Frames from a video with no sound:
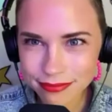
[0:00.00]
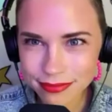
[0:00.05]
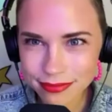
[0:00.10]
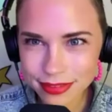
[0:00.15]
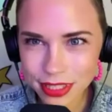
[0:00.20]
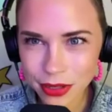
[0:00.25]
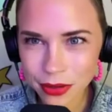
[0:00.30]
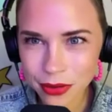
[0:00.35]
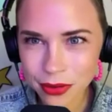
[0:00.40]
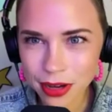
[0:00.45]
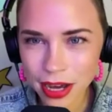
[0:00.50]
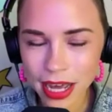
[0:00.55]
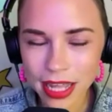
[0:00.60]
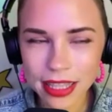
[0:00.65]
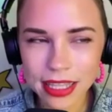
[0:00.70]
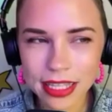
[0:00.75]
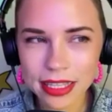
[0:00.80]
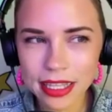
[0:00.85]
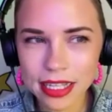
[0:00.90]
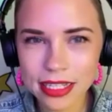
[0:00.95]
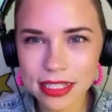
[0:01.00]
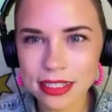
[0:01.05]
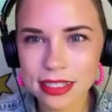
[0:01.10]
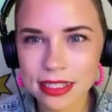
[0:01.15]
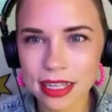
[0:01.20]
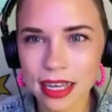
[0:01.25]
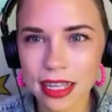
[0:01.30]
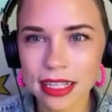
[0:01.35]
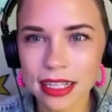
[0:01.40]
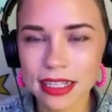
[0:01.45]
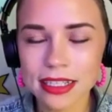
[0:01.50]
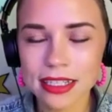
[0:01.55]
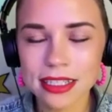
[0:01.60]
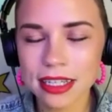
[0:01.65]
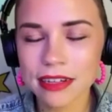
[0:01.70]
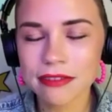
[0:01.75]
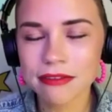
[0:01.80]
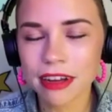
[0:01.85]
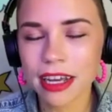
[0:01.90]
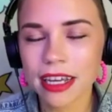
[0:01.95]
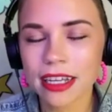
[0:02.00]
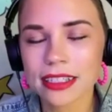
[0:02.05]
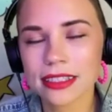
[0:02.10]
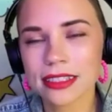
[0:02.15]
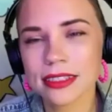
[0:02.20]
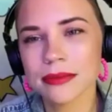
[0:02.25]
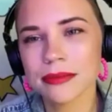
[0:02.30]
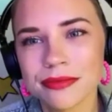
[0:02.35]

So I think that's good advice.